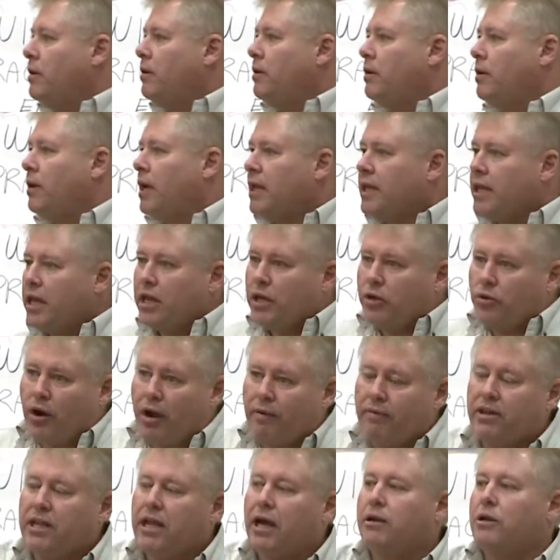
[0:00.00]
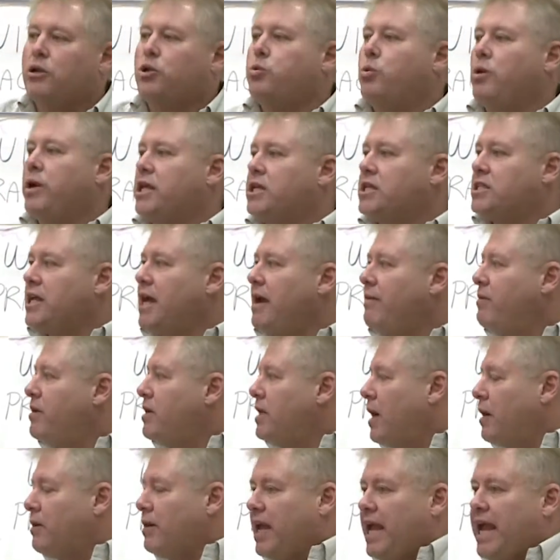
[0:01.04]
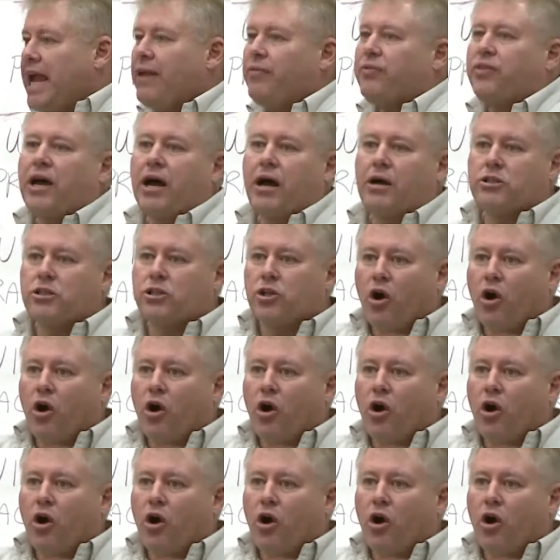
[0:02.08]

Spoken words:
And then you drive it down to 27, down to 8,000.